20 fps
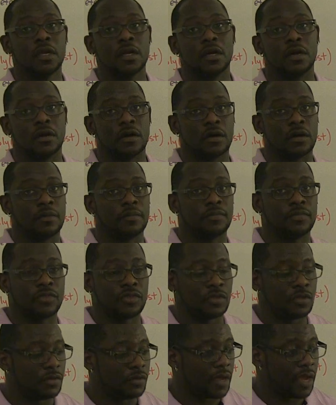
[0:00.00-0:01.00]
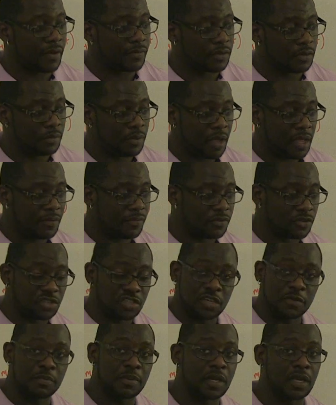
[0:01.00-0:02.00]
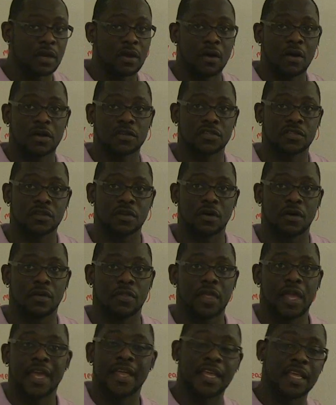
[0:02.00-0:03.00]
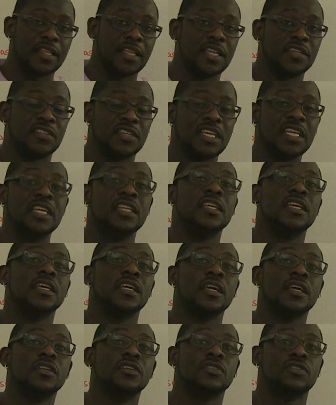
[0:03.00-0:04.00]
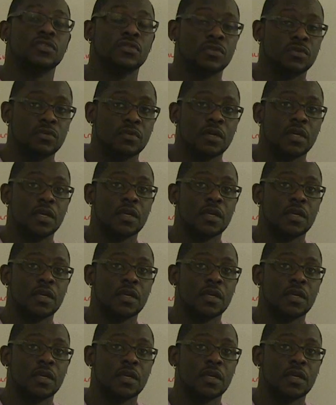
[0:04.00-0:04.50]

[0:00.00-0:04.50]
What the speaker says: you have to pay for shipping costs and all that, and that's eating into